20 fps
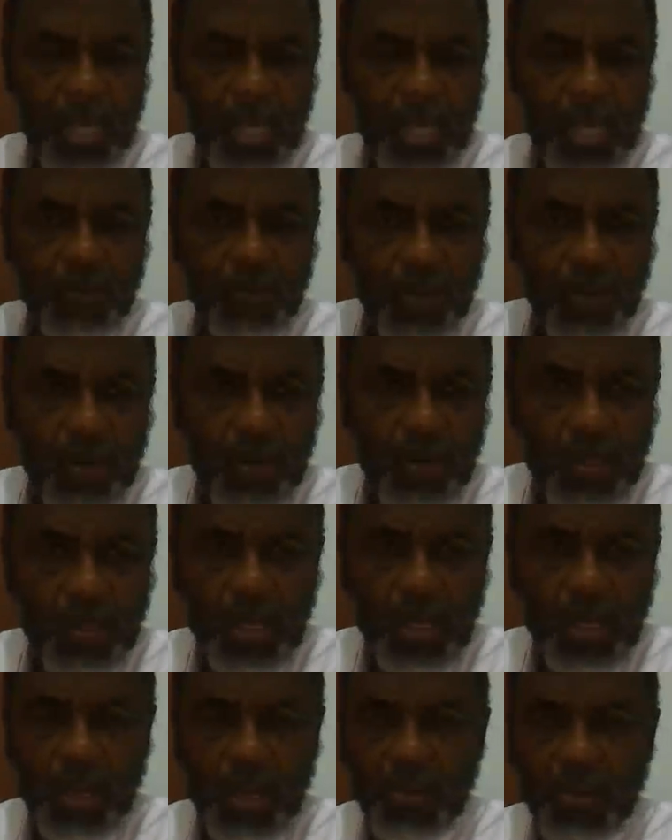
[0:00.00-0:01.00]
drugs.
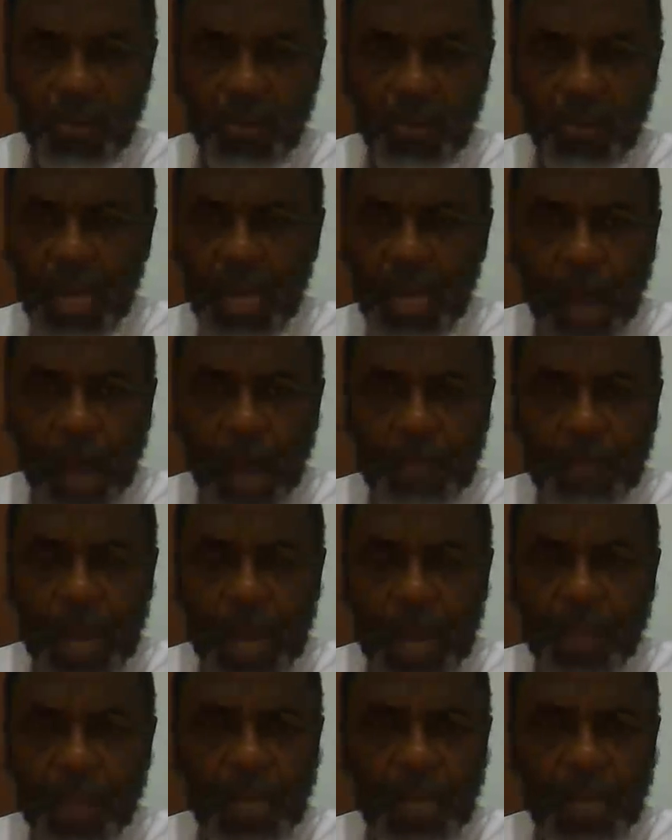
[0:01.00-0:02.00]
You're not robbing anybody.
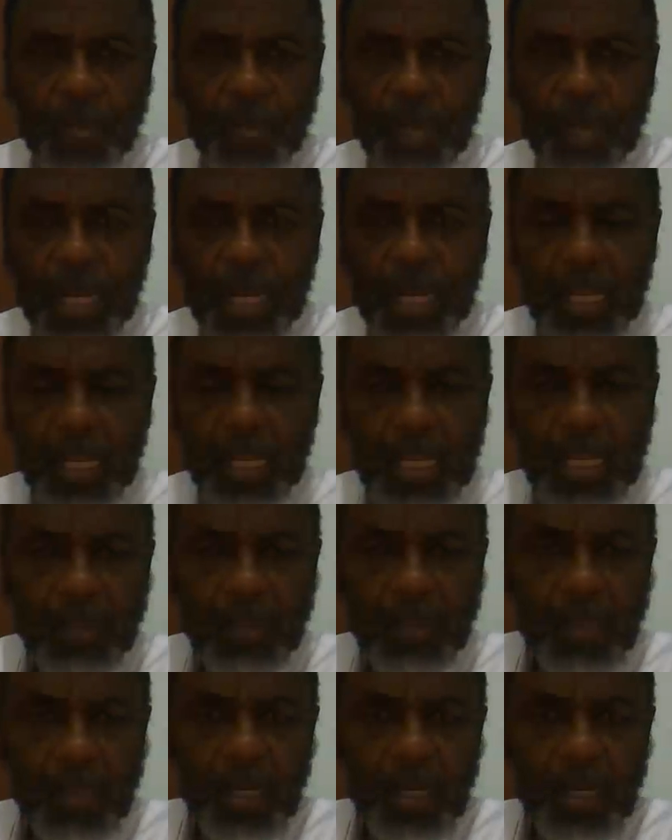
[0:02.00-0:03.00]
You're not doing any of these
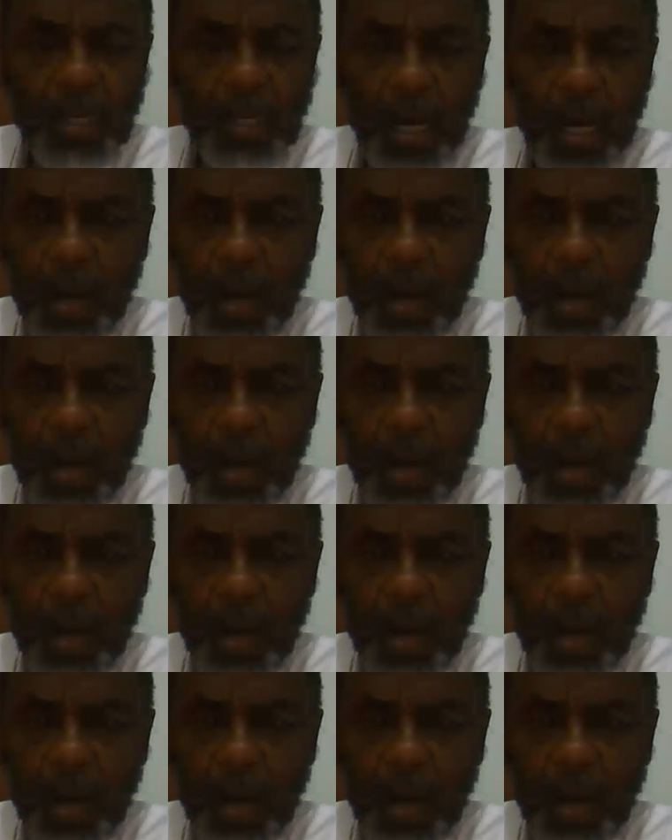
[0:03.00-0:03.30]
uh,